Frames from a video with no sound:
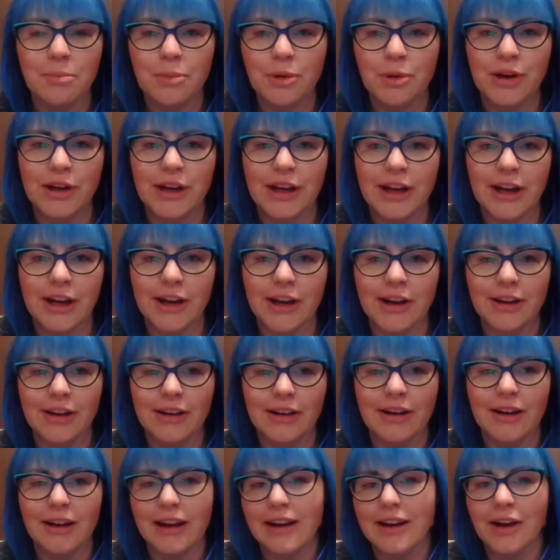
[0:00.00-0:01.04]

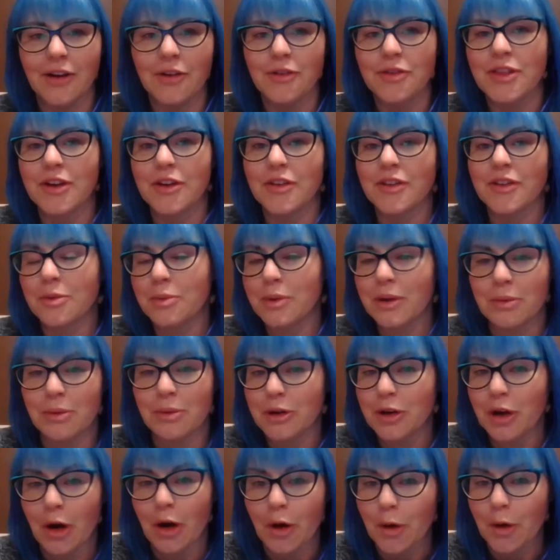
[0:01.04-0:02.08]
putting it out there that we will
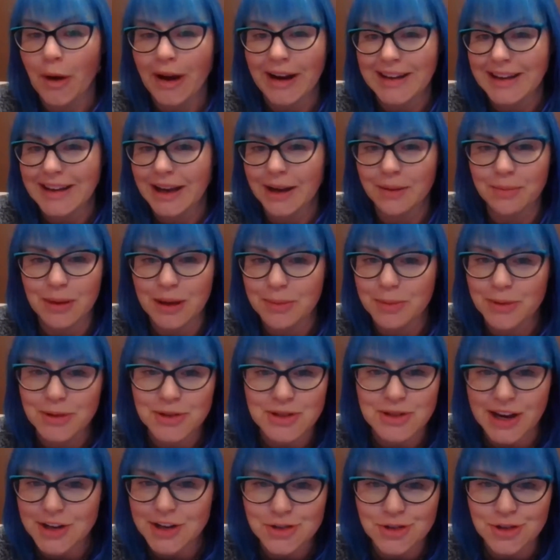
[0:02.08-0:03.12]
go and get people's
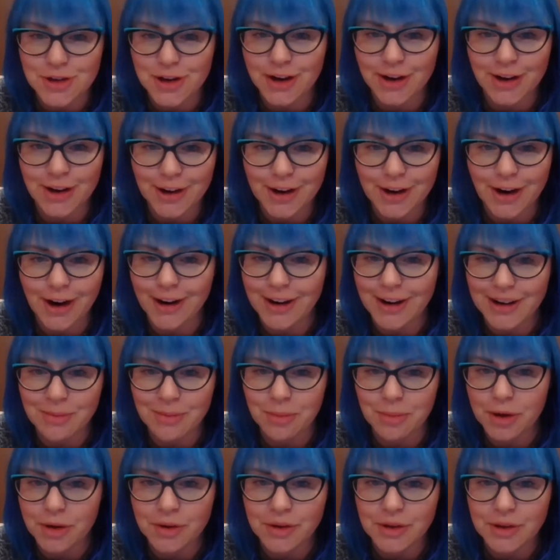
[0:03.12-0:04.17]
extra garden
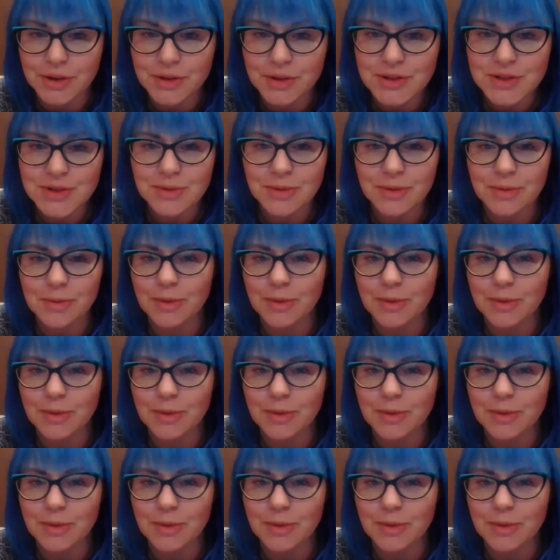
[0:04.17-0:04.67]
produce.